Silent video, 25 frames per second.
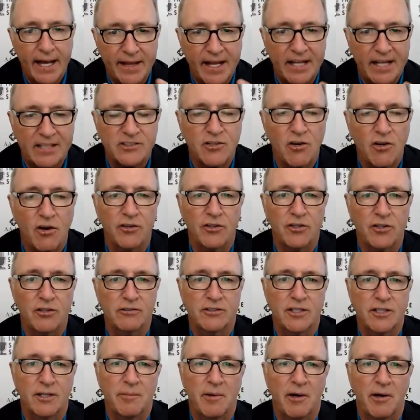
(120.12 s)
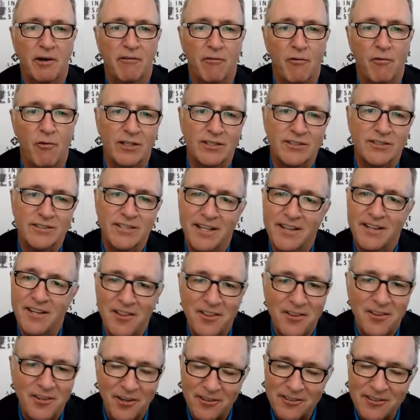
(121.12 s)
that's called using peer voice. Then the
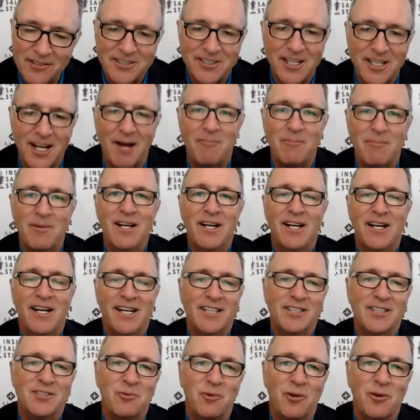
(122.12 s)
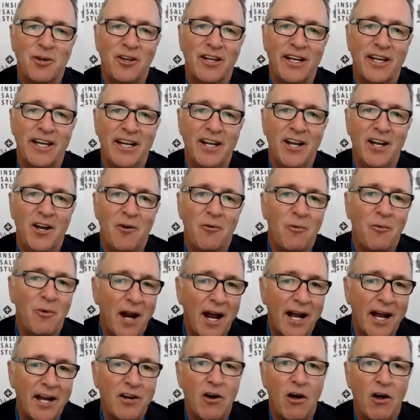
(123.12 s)
third step is really what
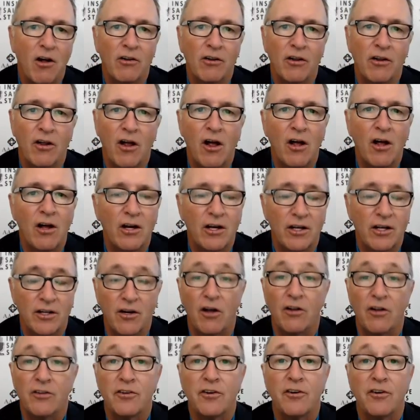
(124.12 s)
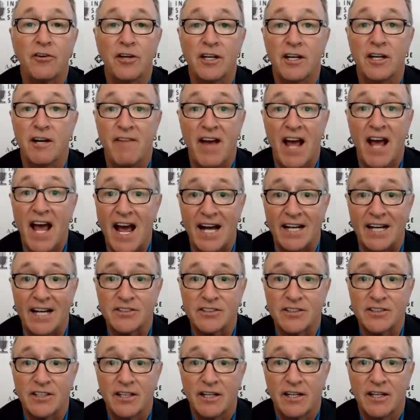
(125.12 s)
I call an alternative
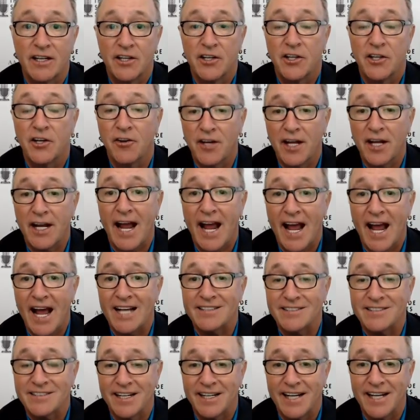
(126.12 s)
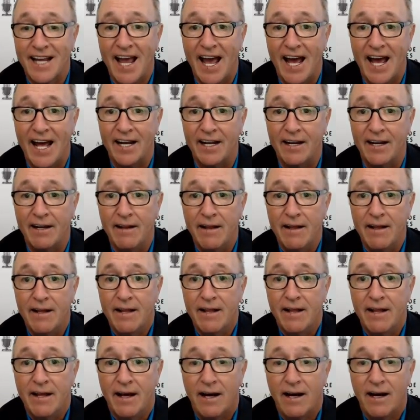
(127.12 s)
ask. You're going to ask again
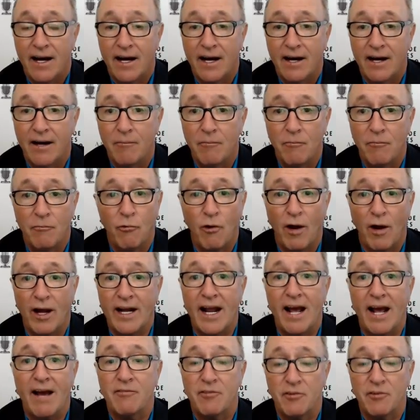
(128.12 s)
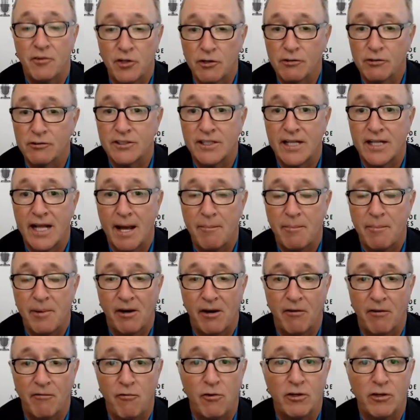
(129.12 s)
right after using that
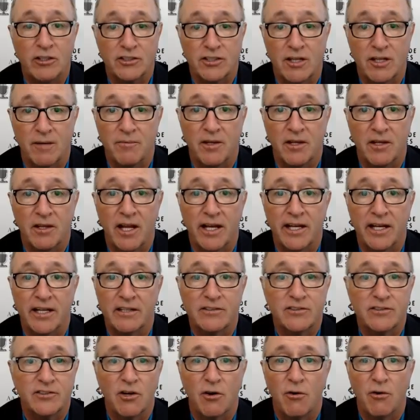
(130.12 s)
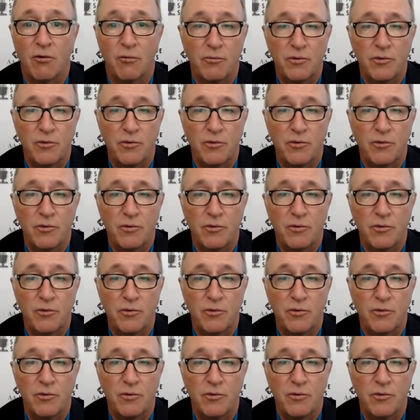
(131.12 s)
peer voice, something like, so,